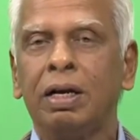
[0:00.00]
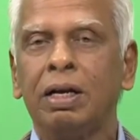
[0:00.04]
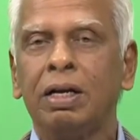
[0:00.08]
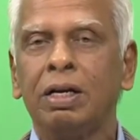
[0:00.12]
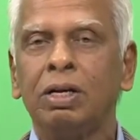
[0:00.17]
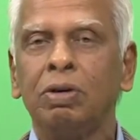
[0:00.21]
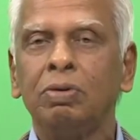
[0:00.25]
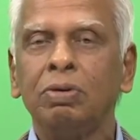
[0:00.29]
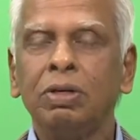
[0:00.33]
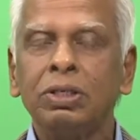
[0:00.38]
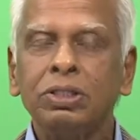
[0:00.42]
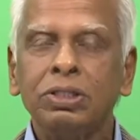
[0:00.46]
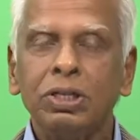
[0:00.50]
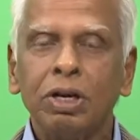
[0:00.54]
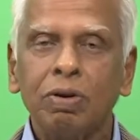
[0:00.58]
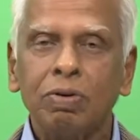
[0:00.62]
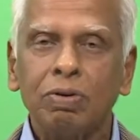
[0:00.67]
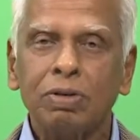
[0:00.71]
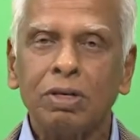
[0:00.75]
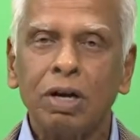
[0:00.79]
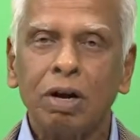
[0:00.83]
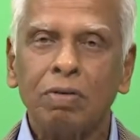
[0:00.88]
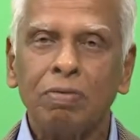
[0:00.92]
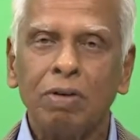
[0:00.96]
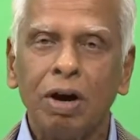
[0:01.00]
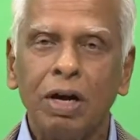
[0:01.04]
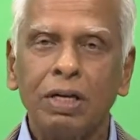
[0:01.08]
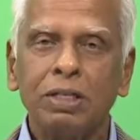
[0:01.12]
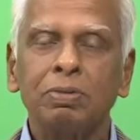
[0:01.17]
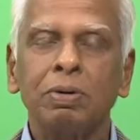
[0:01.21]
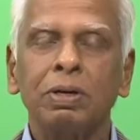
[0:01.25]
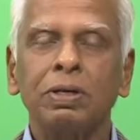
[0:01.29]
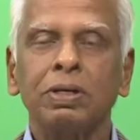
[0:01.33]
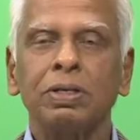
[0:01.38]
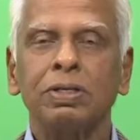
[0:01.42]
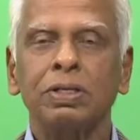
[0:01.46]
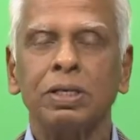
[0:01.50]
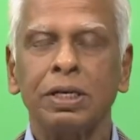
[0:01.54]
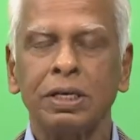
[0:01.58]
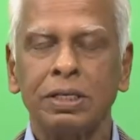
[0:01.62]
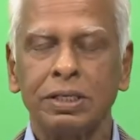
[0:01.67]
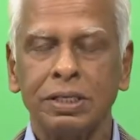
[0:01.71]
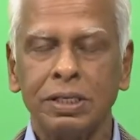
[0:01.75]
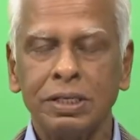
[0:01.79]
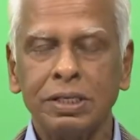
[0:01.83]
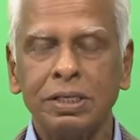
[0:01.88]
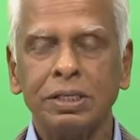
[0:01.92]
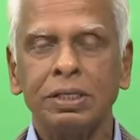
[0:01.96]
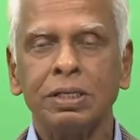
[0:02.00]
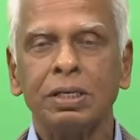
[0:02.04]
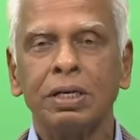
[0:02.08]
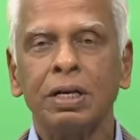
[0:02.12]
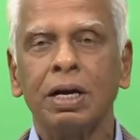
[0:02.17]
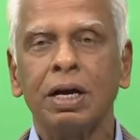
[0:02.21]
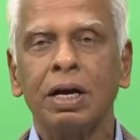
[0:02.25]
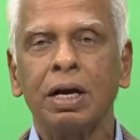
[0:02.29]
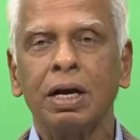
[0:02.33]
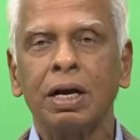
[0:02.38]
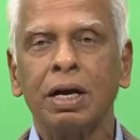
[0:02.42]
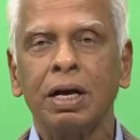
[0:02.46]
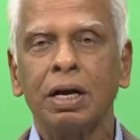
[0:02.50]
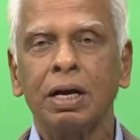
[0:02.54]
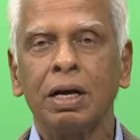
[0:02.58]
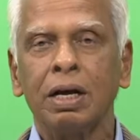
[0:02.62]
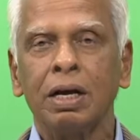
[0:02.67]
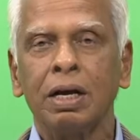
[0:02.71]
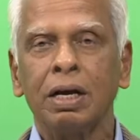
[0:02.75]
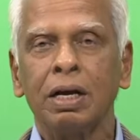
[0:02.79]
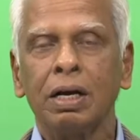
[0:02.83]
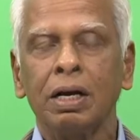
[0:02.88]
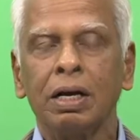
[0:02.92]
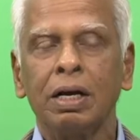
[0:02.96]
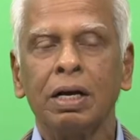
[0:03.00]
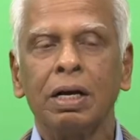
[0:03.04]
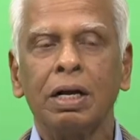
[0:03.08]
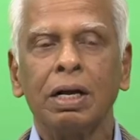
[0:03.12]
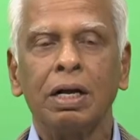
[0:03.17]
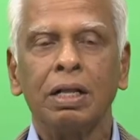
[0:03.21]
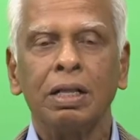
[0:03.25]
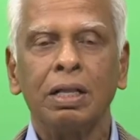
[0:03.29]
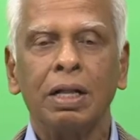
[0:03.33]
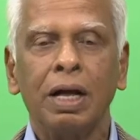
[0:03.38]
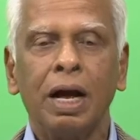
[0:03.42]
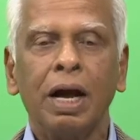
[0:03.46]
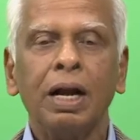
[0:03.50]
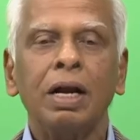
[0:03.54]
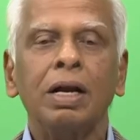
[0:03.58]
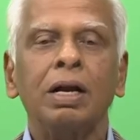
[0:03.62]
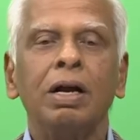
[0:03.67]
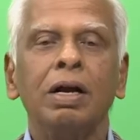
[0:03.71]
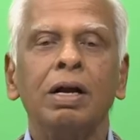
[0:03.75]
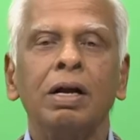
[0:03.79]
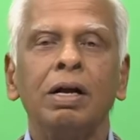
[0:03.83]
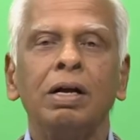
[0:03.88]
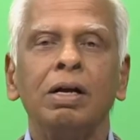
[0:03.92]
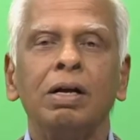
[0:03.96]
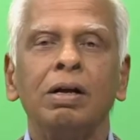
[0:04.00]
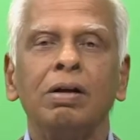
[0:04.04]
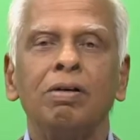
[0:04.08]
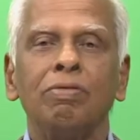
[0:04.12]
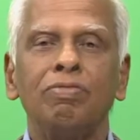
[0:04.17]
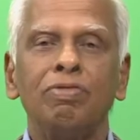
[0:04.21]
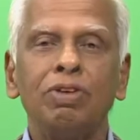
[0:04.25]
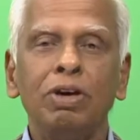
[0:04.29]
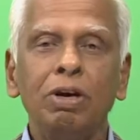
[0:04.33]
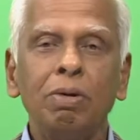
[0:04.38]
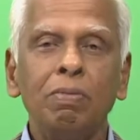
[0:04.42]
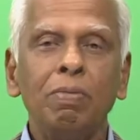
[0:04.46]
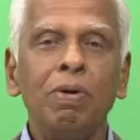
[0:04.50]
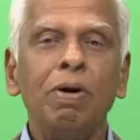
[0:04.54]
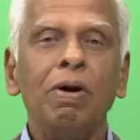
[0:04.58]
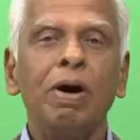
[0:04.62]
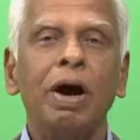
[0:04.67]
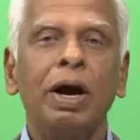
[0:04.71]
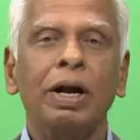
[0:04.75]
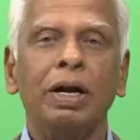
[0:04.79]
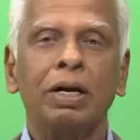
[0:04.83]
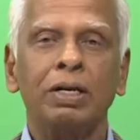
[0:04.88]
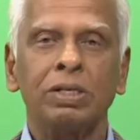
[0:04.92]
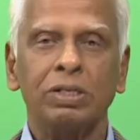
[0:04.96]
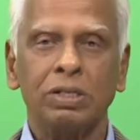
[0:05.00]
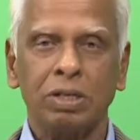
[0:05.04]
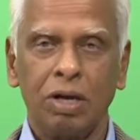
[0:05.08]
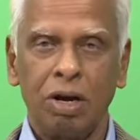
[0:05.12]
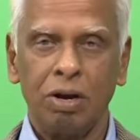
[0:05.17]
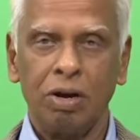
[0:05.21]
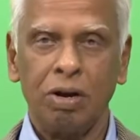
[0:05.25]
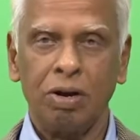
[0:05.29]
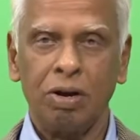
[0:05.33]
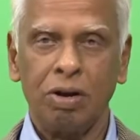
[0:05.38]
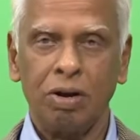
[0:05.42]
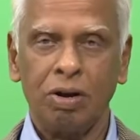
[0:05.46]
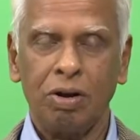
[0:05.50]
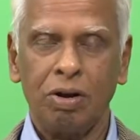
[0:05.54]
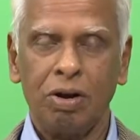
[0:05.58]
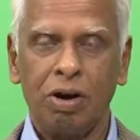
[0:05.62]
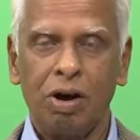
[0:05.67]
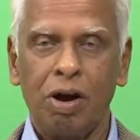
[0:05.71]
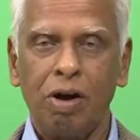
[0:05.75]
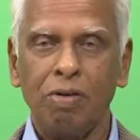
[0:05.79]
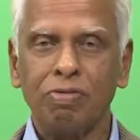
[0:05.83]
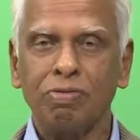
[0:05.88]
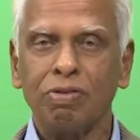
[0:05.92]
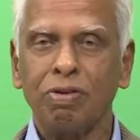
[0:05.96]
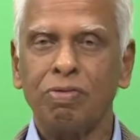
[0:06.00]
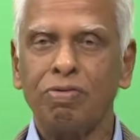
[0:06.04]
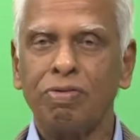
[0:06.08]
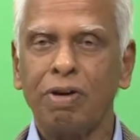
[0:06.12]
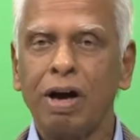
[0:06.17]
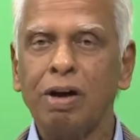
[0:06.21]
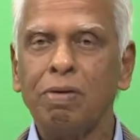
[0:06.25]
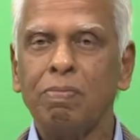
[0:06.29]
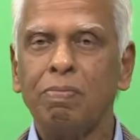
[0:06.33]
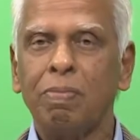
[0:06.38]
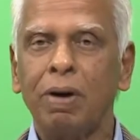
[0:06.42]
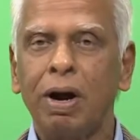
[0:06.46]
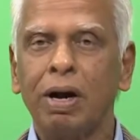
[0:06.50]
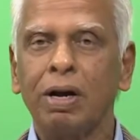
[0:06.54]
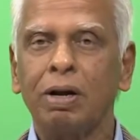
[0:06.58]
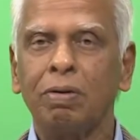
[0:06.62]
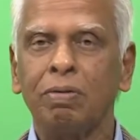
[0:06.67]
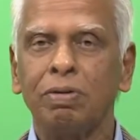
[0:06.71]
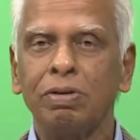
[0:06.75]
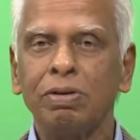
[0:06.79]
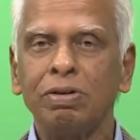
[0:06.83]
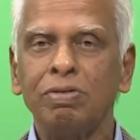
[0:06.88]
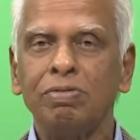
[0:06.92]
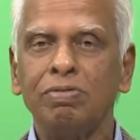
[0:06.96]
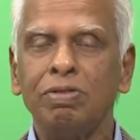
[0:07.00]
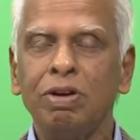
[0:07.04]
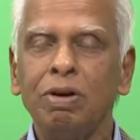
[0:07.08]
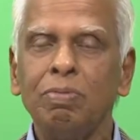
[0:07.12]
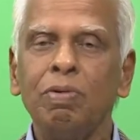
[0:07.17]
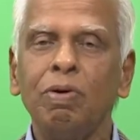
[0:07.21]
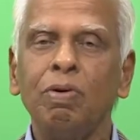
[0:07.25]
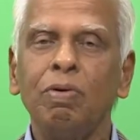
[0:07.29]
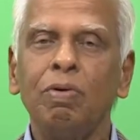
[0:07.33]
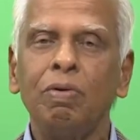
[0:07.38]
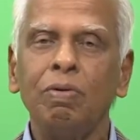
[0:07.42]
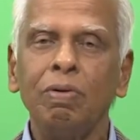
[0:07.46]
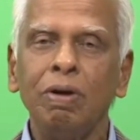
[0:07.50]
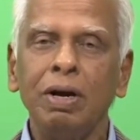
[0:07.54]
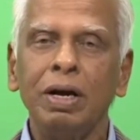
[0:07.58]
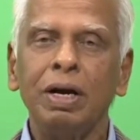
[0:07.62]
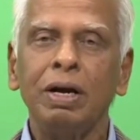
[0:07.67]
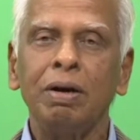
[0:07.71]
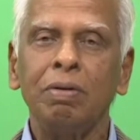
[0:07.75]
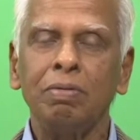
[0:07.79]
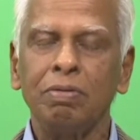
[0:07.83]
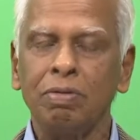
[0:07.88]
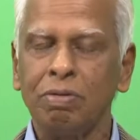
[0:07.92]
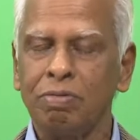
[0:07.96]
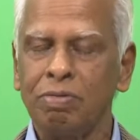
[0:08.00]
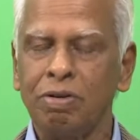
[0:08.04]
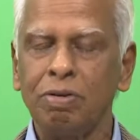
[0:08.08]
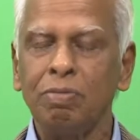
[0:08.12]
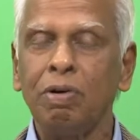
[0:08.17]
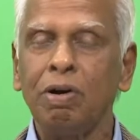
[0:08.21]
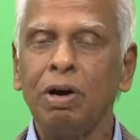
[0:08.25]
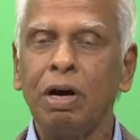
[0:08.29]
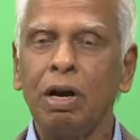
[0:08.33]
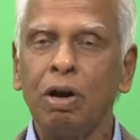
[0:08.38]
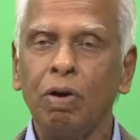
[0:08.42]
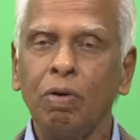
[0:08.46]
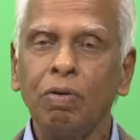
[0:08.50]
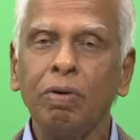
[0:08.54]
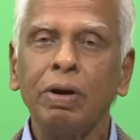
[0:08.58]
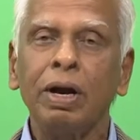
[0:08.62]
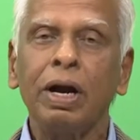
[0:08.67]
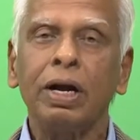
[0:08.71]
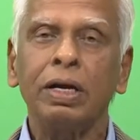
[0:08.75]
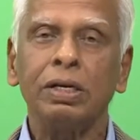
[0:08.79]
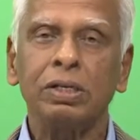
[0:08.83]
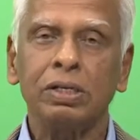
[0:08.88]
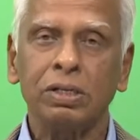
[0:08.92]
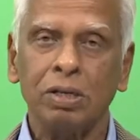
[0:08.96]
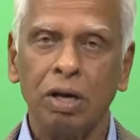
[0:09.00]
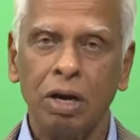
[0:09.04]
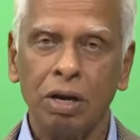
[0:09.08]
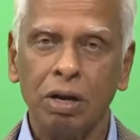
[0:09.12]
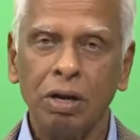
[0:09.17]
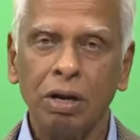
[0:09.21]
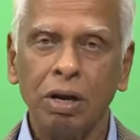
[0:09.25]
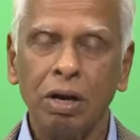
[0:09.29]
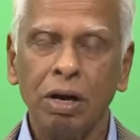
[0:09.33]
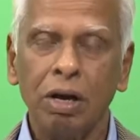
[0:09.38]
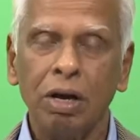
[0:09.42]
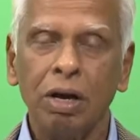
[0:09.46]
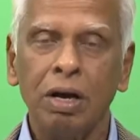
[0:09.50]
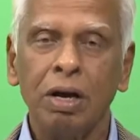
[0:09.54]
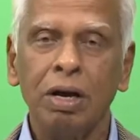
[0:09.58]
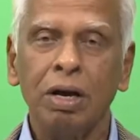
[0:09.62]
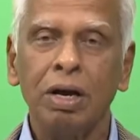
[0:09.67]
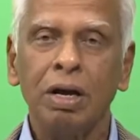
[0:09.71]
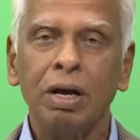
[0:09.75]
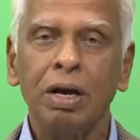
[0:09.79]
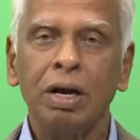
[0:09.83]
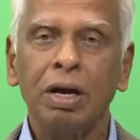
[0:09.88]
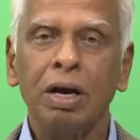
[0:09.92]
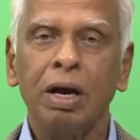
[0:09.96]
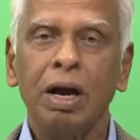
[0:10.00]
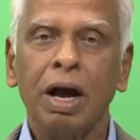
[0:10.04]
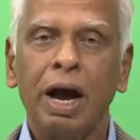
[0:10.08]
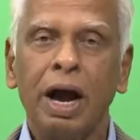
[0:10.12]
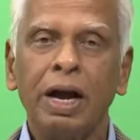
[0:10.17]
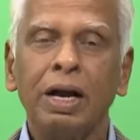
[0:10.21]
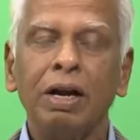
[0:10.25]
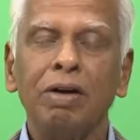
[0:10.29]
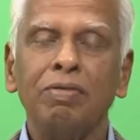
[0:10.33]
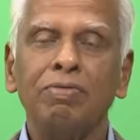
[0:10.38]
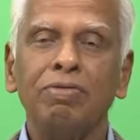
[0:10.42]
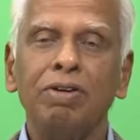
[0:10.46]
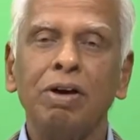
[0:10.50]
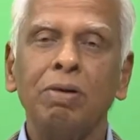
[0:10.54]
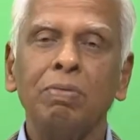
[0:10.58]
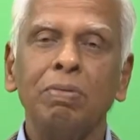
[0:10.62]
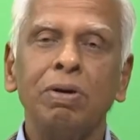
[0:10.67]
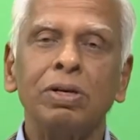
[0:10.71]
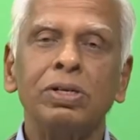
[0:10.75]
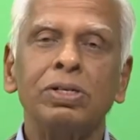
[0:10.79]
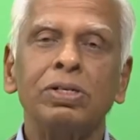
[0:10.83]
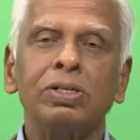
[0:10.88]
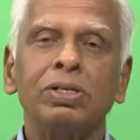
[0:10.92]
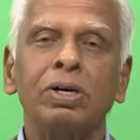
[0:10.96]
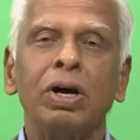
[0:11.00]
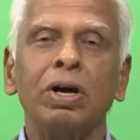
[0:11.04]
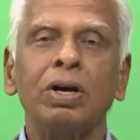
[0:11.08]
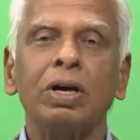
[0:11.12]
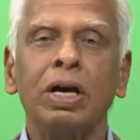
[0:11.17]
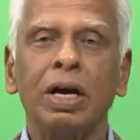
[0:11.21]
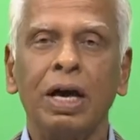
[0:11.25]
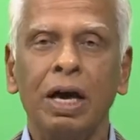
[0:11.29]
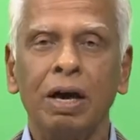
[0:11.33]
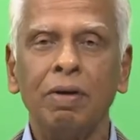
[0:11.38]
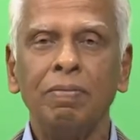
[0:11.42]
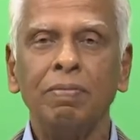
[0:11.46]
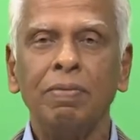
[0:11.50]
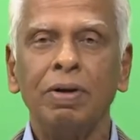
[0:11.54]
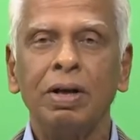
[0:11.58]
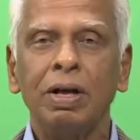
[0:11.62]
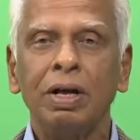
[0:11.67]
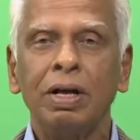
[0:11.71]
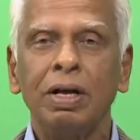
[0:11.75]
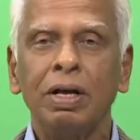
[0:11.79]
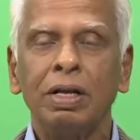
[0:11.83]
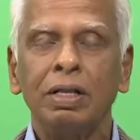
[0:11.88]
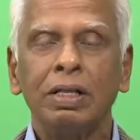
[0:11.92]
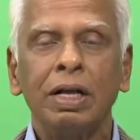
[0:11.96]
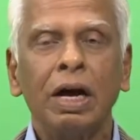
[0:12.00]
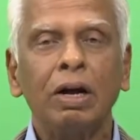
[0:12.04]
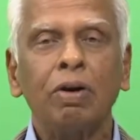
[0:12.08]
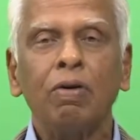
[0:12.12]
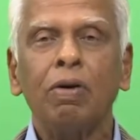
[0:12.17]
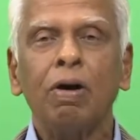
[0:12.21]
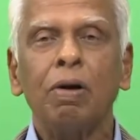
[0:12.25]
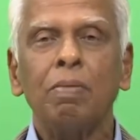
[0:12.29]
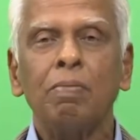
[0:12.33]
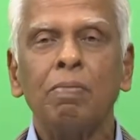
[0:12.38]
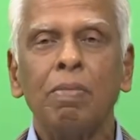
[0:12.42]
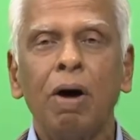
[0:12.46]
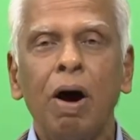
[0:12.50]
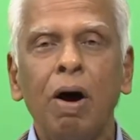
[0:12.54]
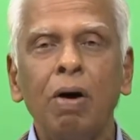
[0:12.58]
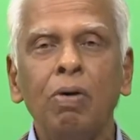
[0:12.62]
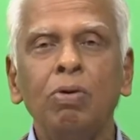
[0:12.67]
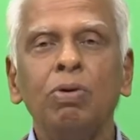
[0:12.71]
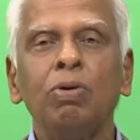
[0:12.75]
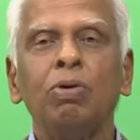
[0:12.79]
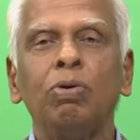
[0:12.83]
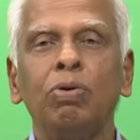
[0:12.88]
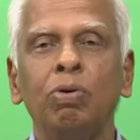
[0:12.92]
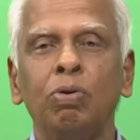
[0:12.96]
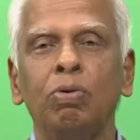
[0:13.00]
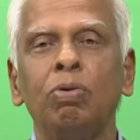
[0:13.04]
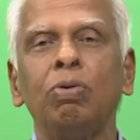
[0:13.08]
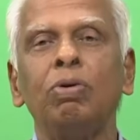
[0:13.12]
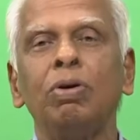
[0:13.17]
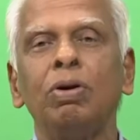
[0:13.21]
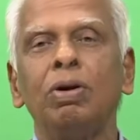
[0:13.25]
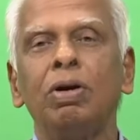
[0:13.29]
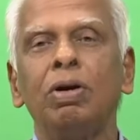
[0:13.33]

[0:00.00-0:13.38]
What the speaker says: Yudhishthira was advised by the sages that Bhima had a son. Of the five Pandavas, Bhima alone had a son, and if Bhima's son came, that would amount to